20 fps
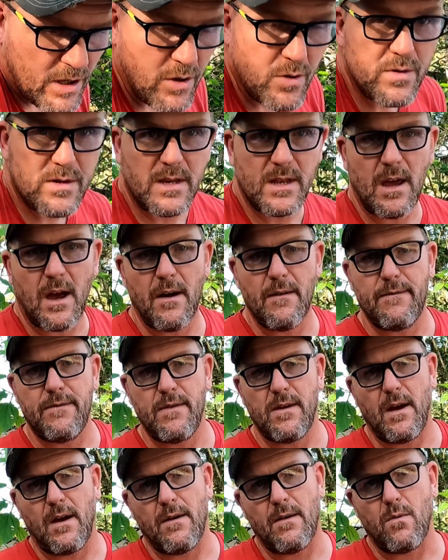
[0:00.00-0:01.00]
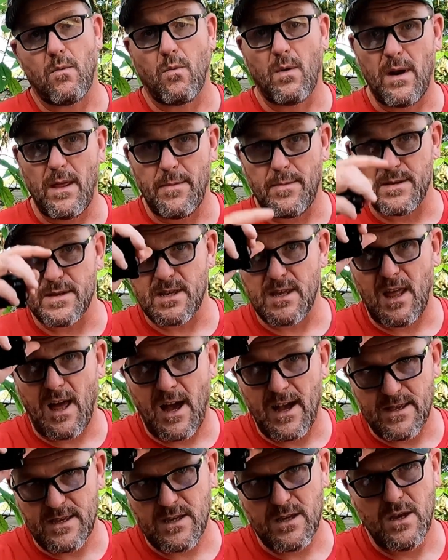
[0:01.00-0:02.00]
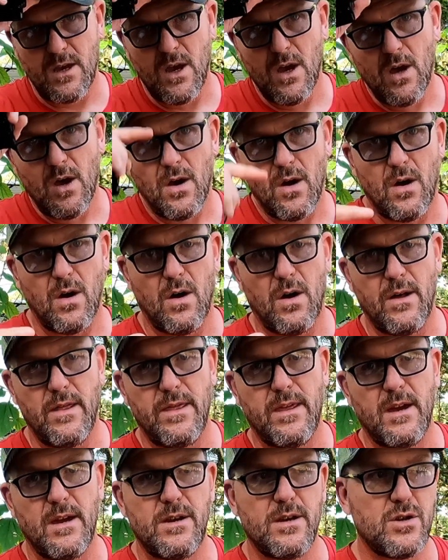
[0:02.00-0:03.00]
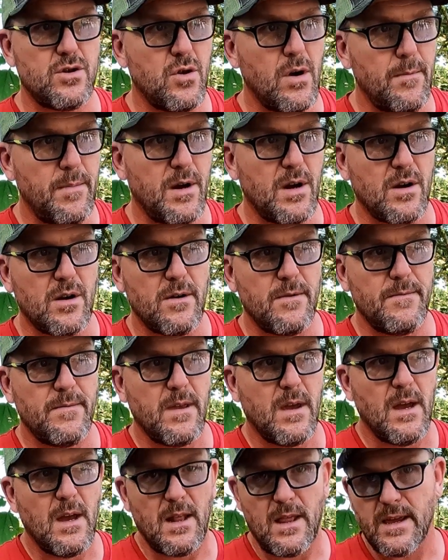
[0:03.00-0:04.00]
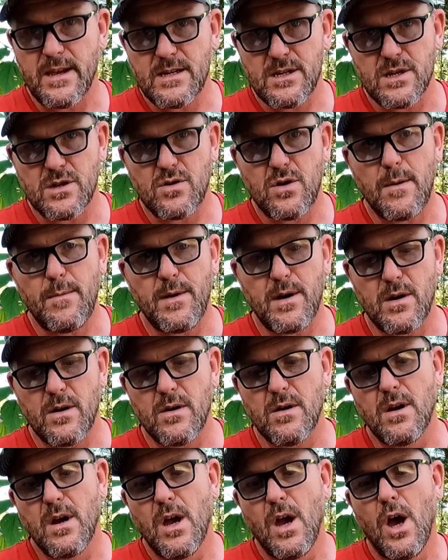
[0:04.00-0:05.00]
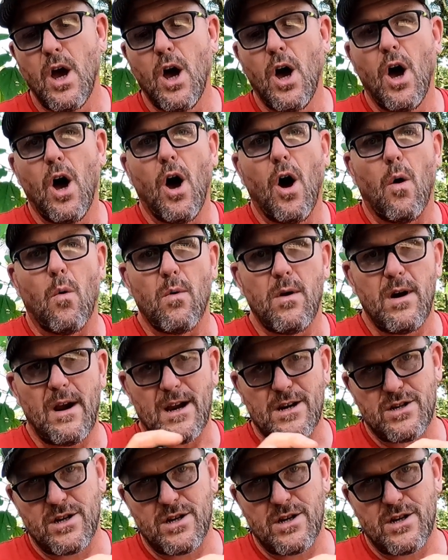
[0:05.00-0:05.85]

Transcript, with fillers: using a, uh, one of the slots on the distributor, Lynx distributor, we're